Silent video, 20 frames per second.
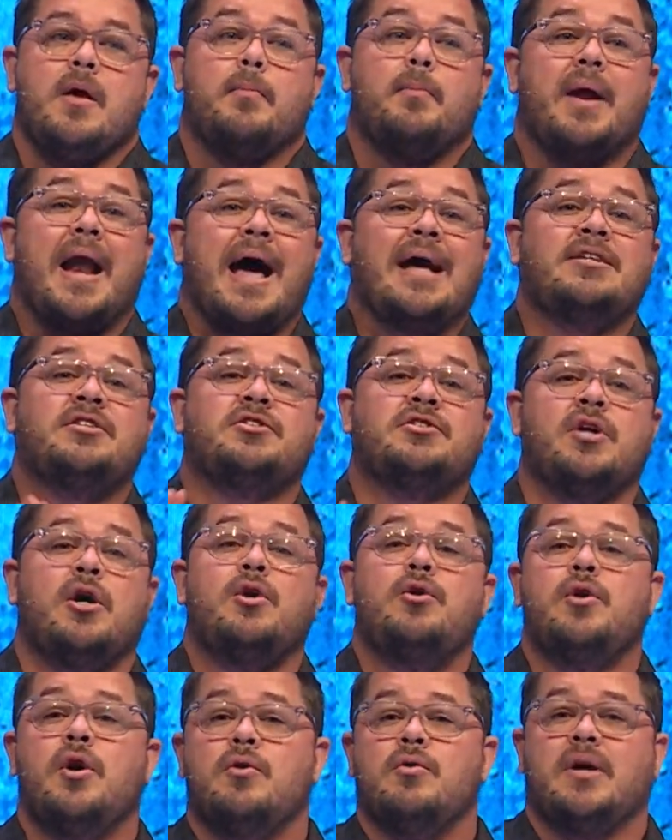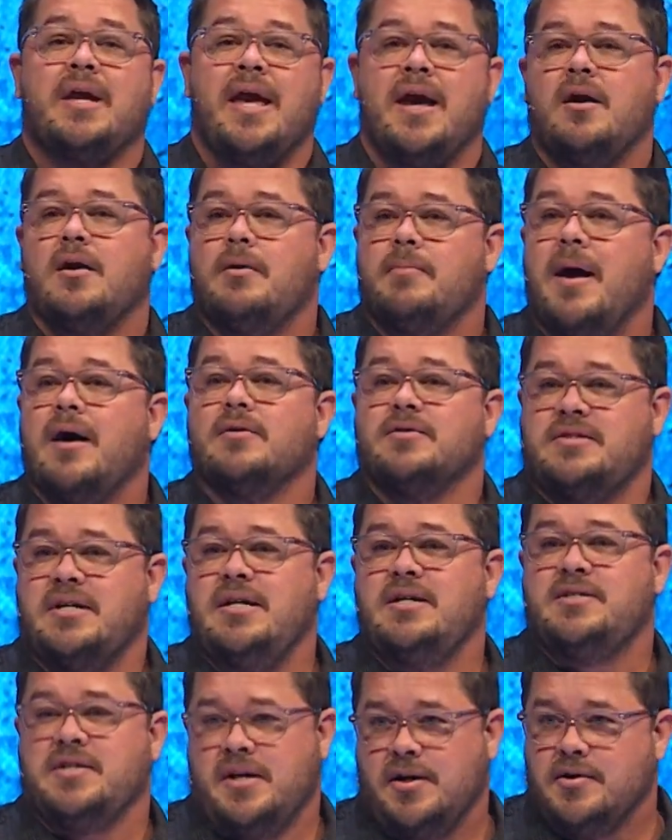But I so don't care about
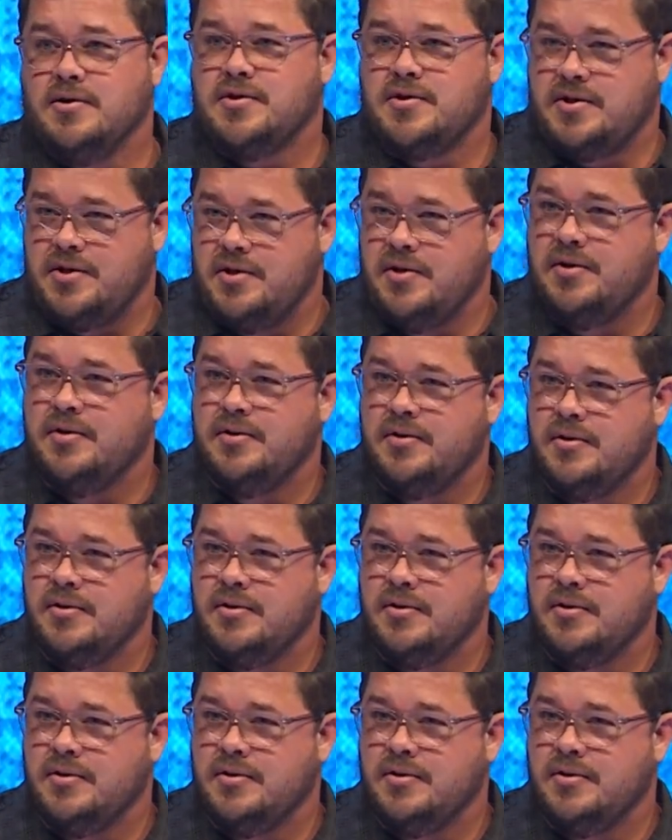details.